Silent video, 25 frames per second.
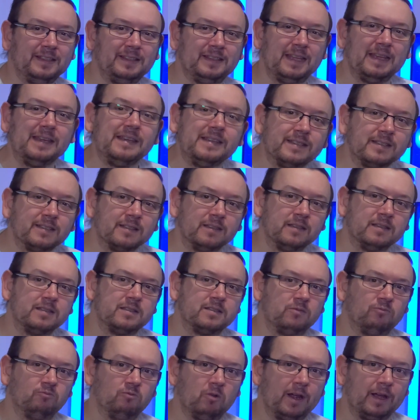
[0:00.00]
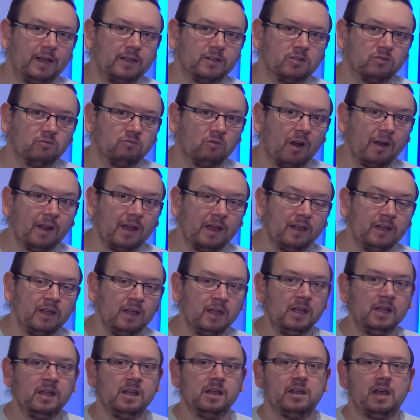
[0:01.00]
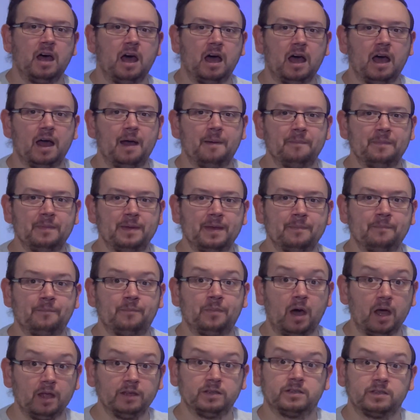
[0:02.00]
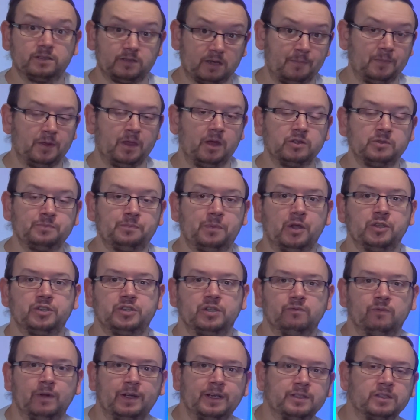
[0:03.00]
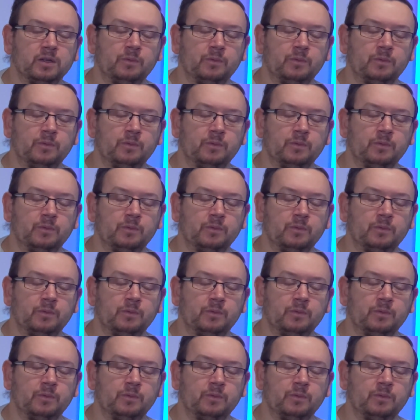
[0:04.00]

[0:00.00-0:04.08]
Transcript: decent rig to run it, but some of those budget rigs that